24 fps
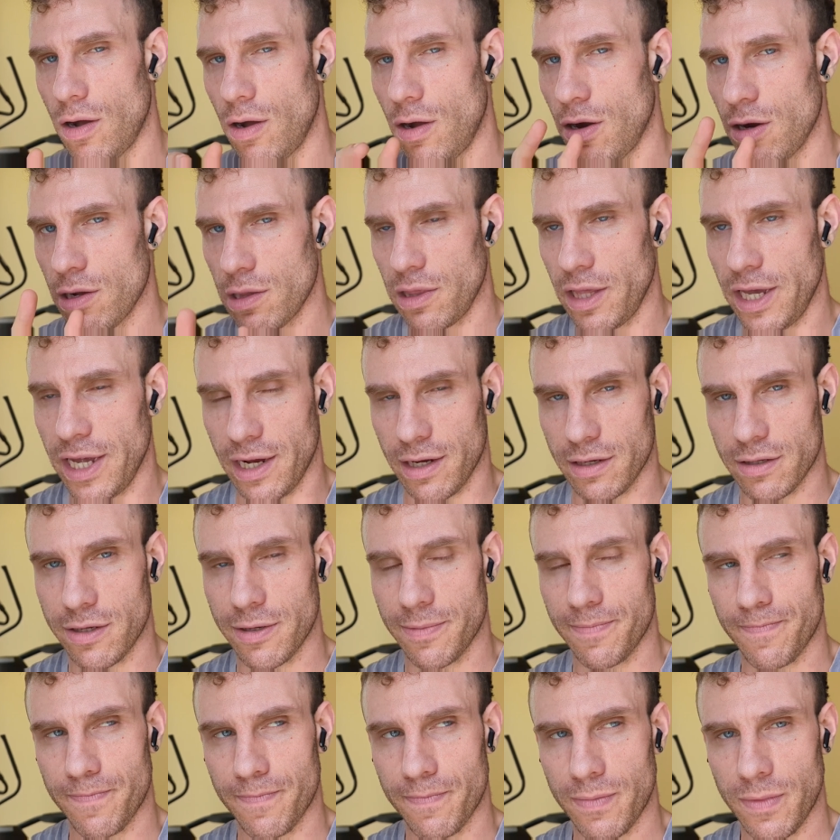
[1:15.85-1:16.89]
are
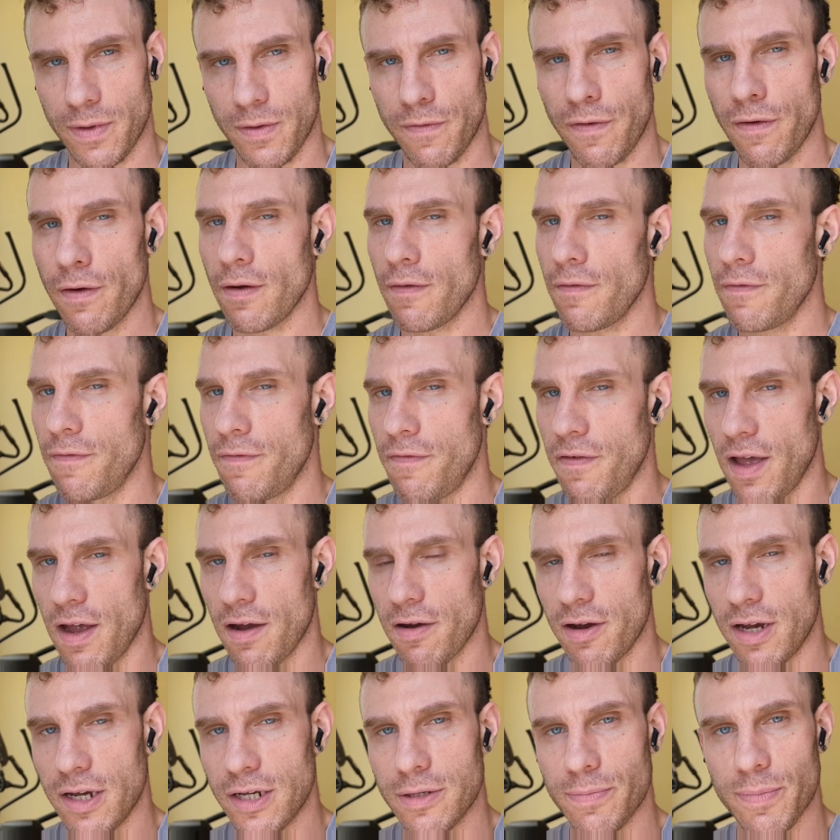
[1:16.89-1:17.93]
linked for a
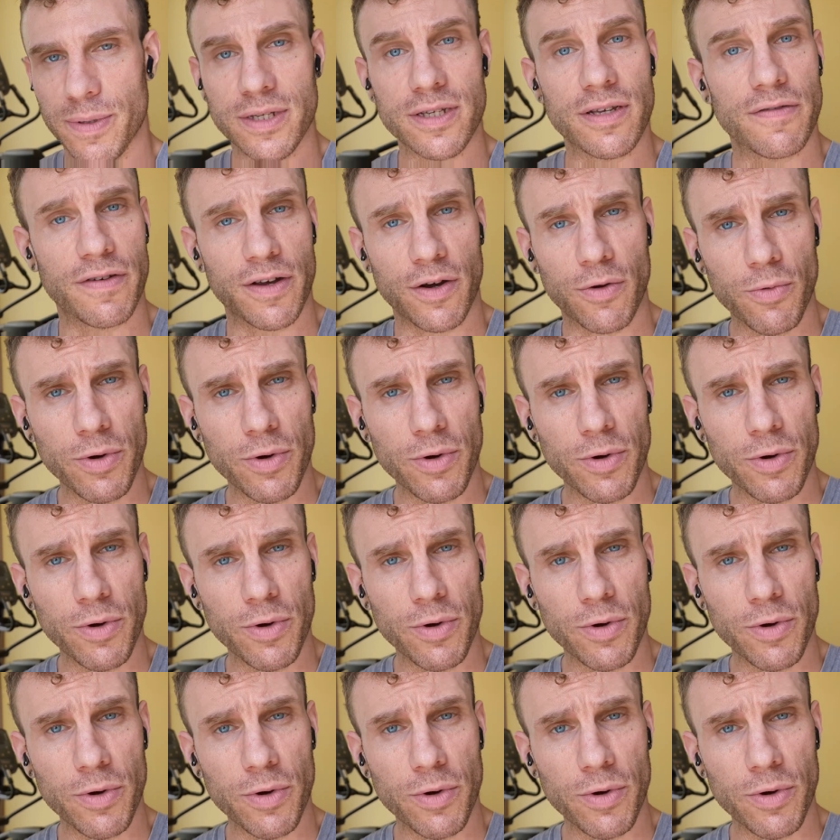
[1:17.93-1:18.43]
very specific